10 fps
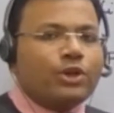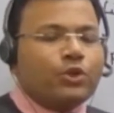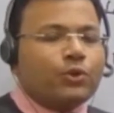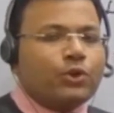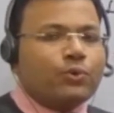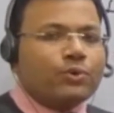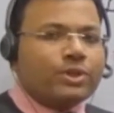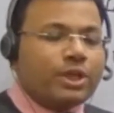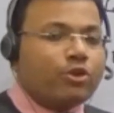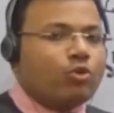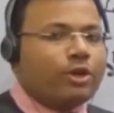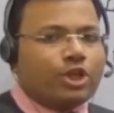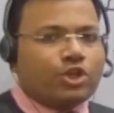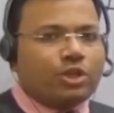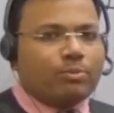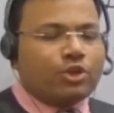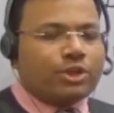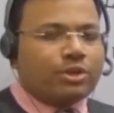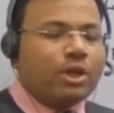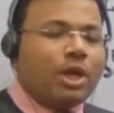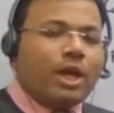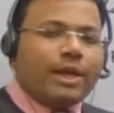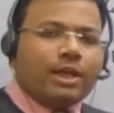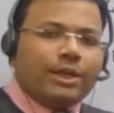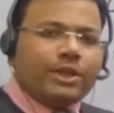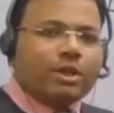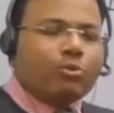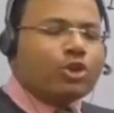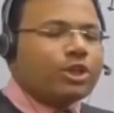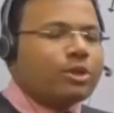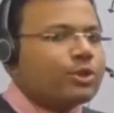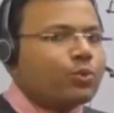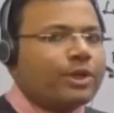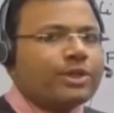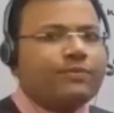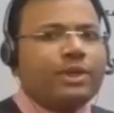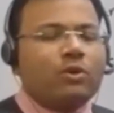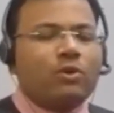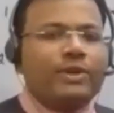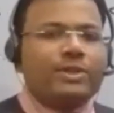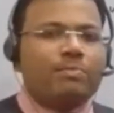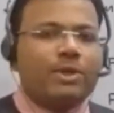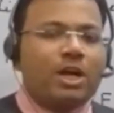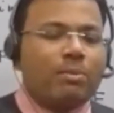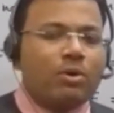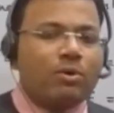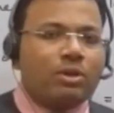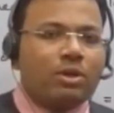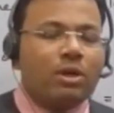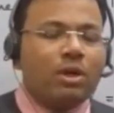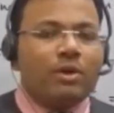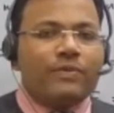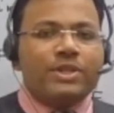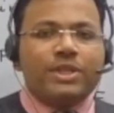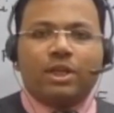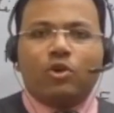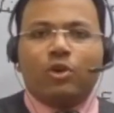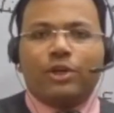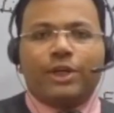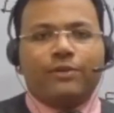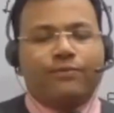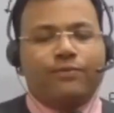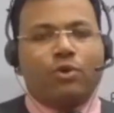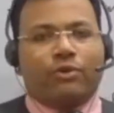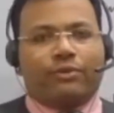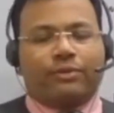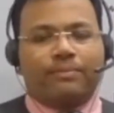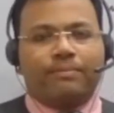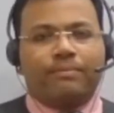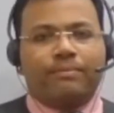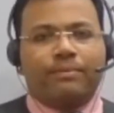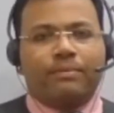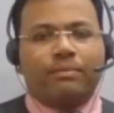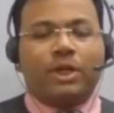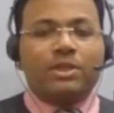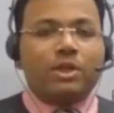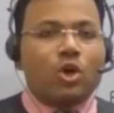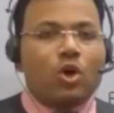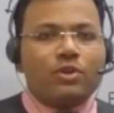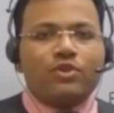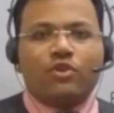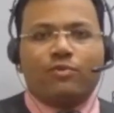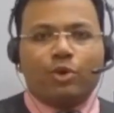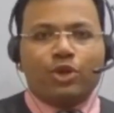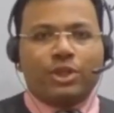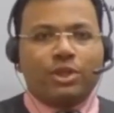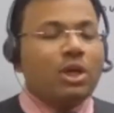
to use in rotational motion. In linear motion, students, we always speak about the physical quantity force, that is the cause of motion.